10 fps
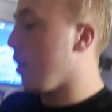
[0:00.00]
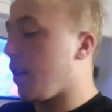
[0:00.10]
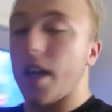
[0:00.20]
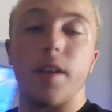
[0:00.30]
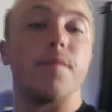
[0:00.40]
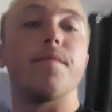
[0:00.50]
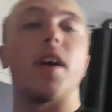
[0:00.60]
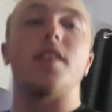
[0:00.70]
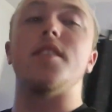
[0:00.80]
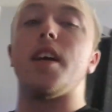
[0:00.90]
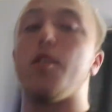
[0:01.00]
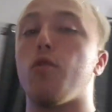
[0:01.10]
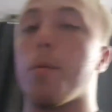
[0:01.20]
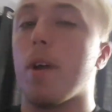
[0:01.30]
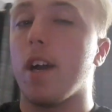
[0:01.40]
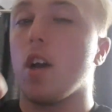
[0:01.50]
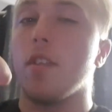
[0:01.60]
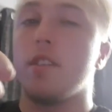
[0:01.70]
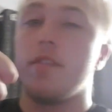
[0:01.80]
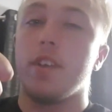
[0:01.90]
So yeah, like I said, drop a like
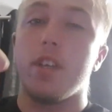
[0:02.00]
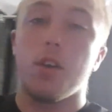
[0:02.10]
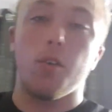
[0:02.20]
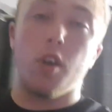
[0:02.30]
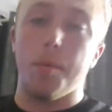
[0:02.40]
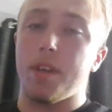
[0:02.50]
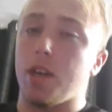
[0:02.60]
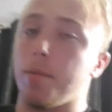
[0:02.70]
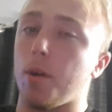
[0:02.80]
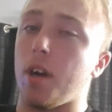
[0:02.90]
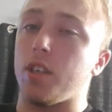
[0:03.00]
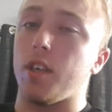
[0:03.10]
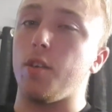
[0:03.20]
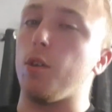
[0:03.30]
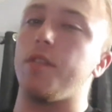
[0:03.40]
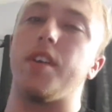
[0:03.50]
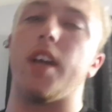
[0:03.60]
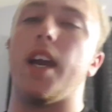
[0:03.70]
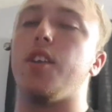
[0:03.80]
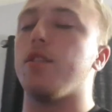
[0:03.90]
on this video, comment down below, hashtag
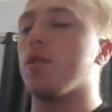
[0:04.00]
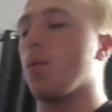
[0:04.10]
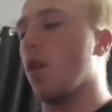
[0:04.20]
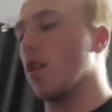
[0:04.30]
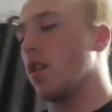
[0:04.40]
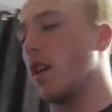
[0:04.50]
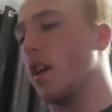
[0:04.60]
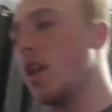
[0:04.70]
notification squad.